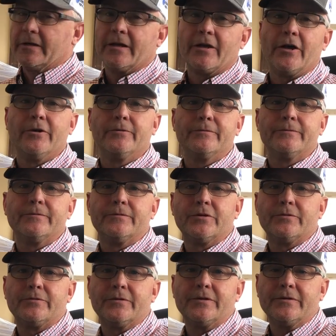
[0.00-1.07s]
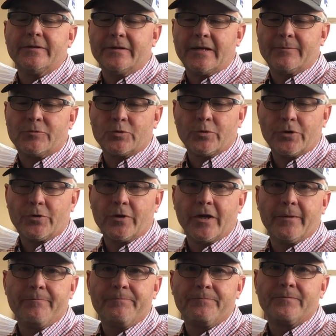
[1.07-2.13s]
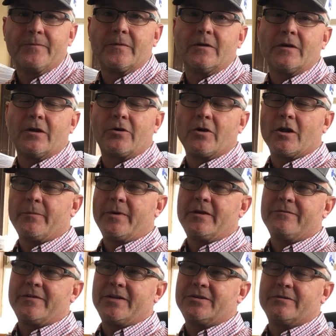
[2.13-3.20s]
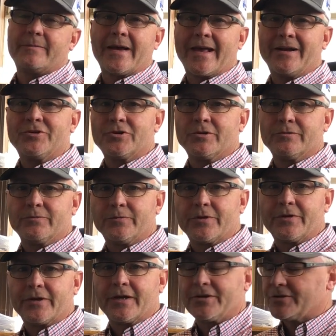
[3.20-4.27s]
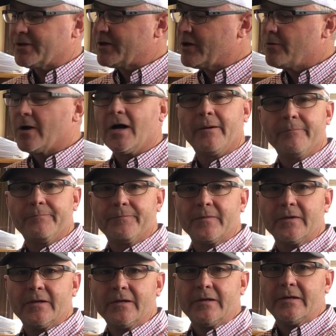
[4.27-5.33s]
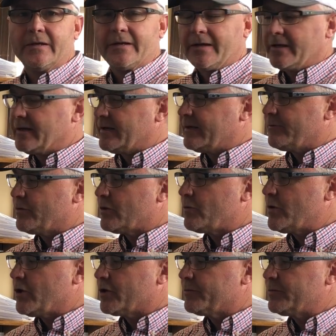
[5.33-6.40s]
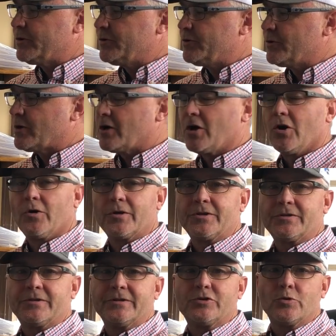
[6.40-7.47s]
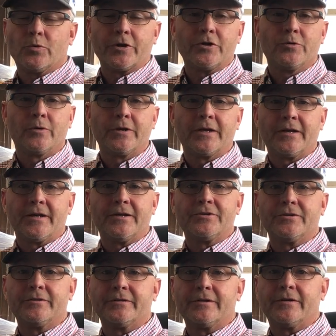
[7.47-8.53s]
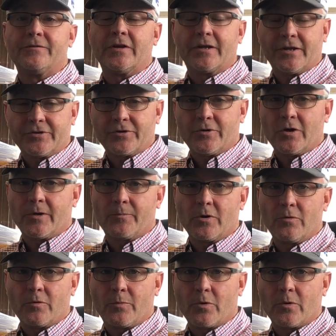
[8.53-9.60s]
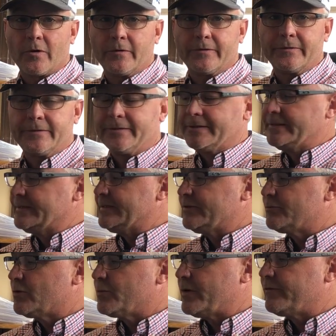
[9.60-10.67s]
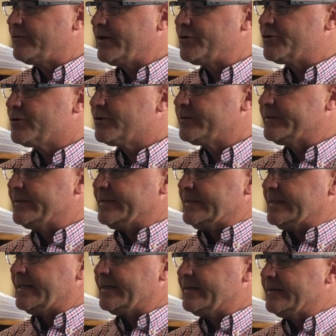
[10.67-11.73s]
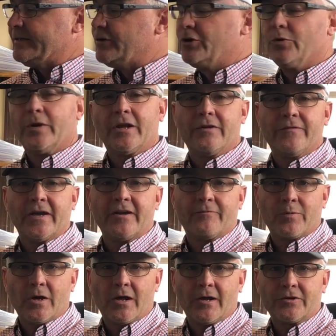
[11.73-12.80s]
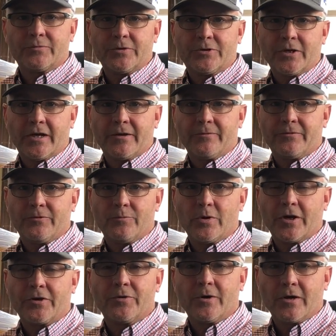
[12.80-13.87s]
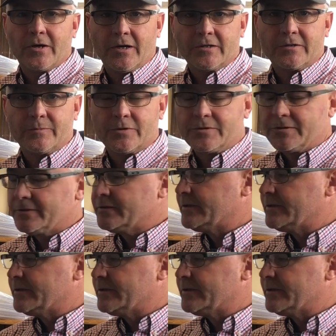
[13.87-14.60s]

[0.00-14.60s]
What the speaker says: Hello, I'm Troy Grimm, Agronomy Division Manager with Augusta Co-op, and I want to welcome you to our August 2020 edition of the Augusta Co-op Row Report, where we feature new and innovative products we try to bring to our customers.